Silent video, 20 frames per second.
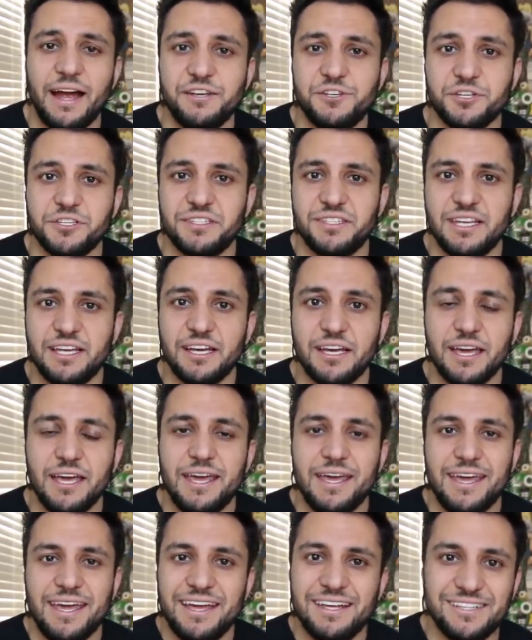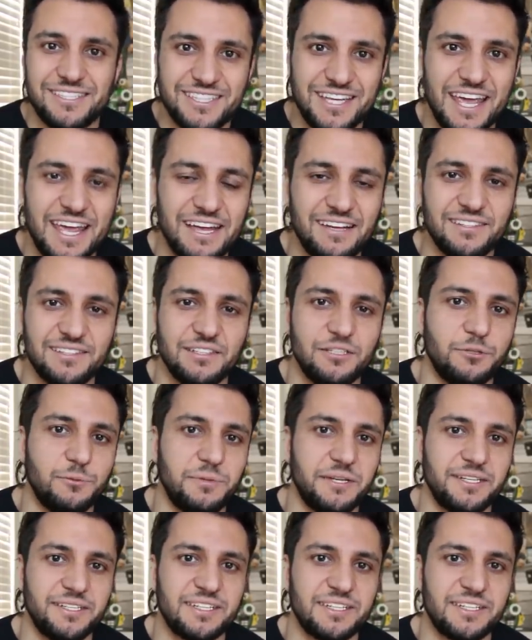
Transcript: I just think it takes a little bit